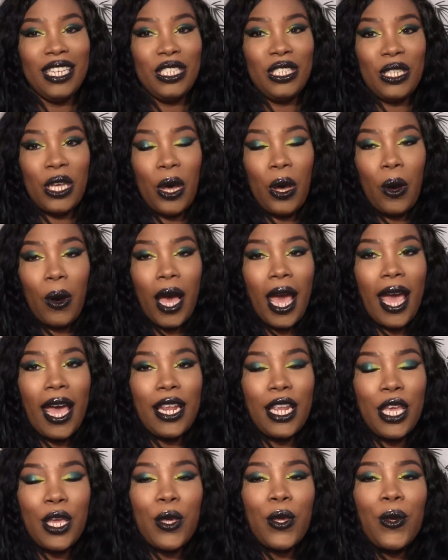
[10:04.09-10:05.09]
So
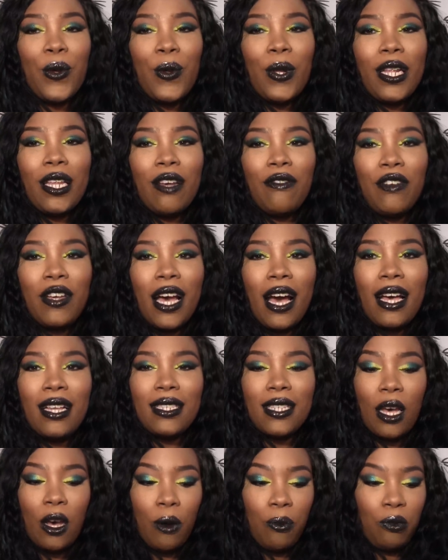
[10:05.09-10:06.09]
anywho, love you
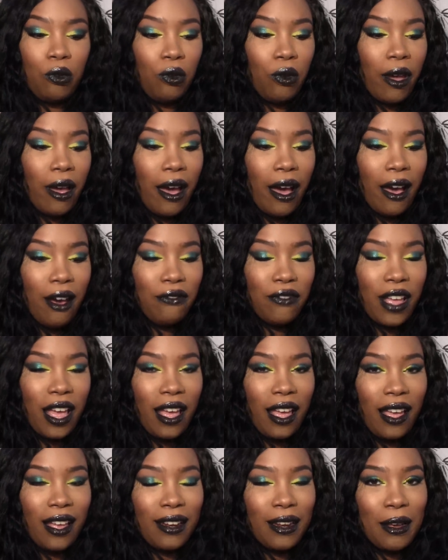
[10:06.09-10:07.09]
guys. I hope you have
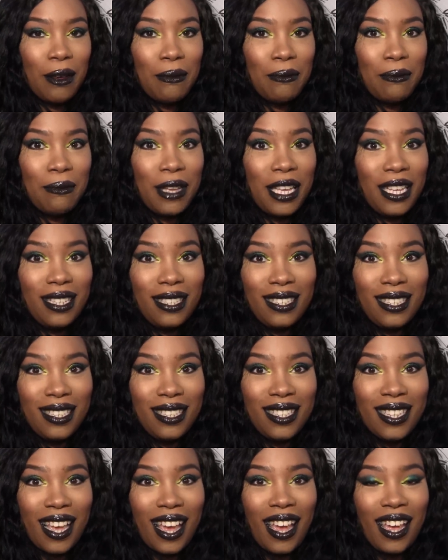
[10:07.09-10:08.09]
an
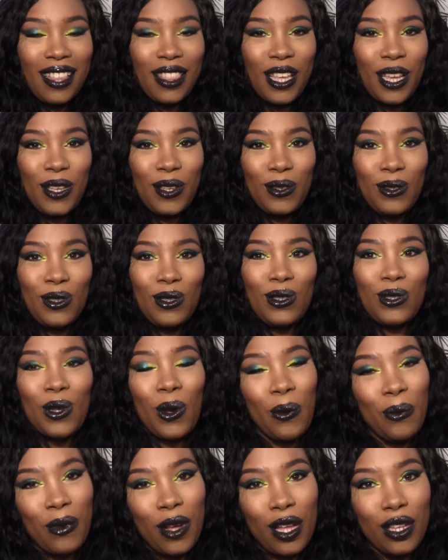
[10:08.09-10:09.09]
amazing day. Thank you
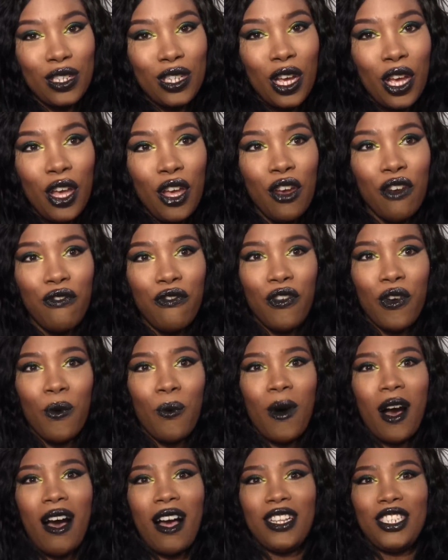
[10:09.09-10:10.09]
so much for
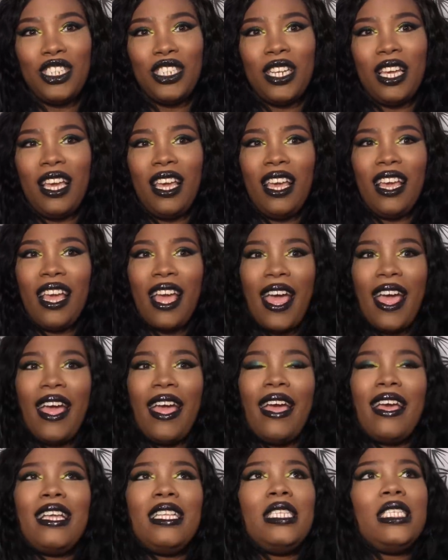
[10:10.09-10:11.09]
watching
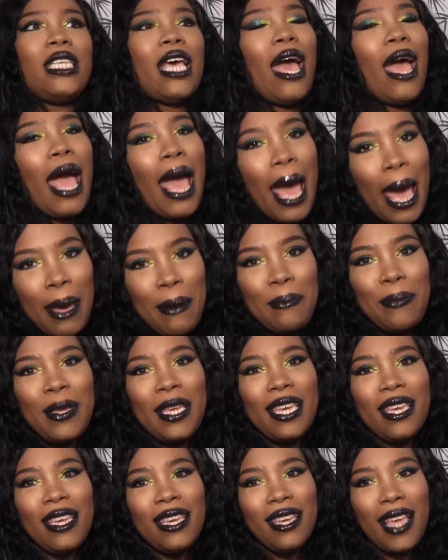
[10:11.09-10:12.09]
and
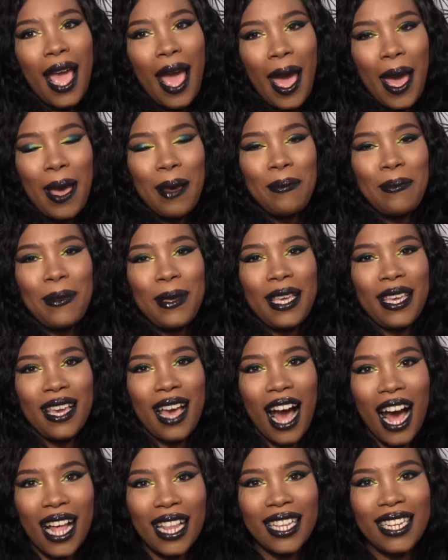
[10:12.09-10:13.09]
happy, happy
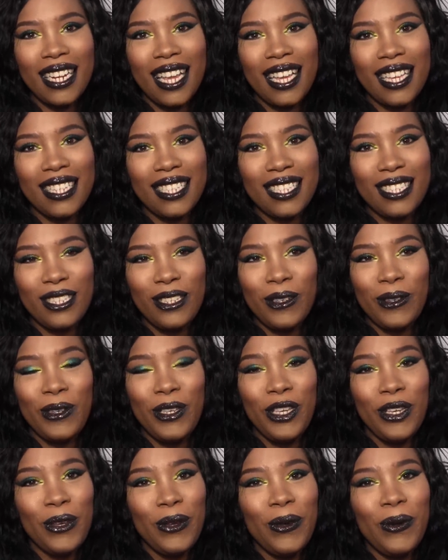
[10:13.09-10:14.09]
holidays to
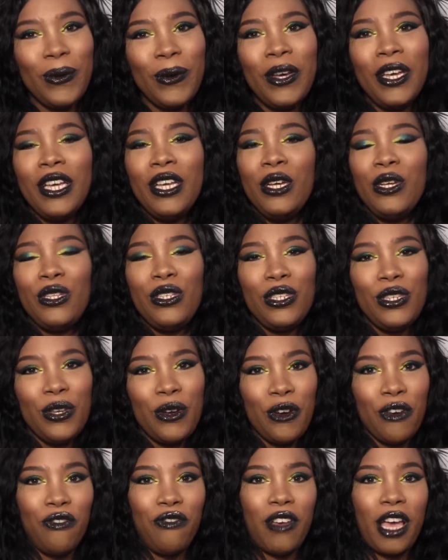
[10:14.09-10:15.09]
you, to
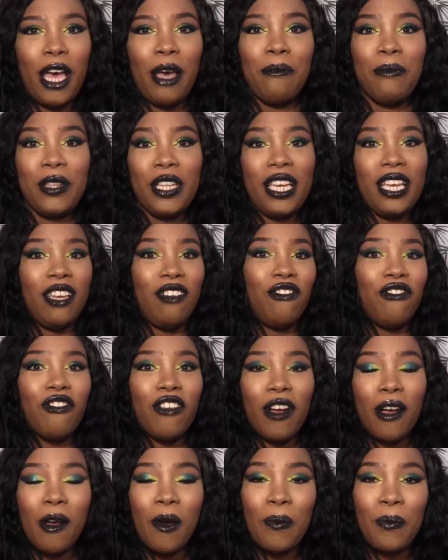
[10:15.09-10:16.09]
your family,
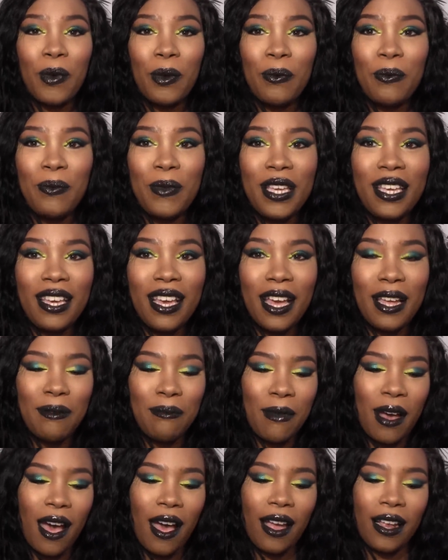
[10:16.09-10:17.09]
from me
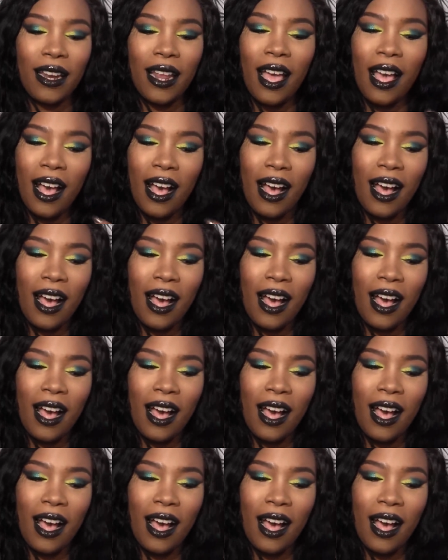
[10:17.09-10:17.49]
and mine.